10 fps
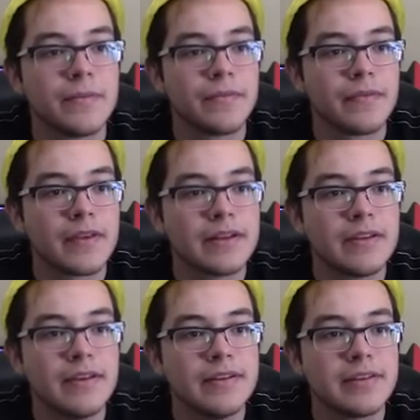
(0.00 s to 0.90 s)
That
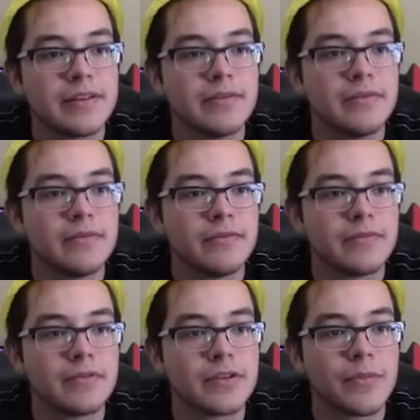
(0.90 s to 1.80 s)
leads to...
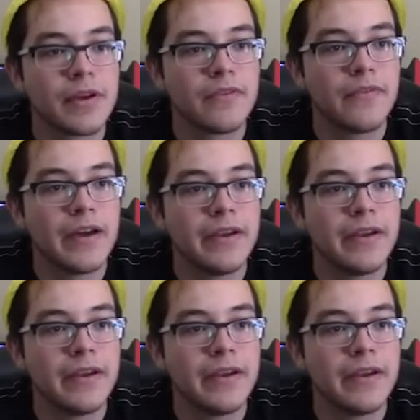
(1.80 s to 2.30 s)
Something I found out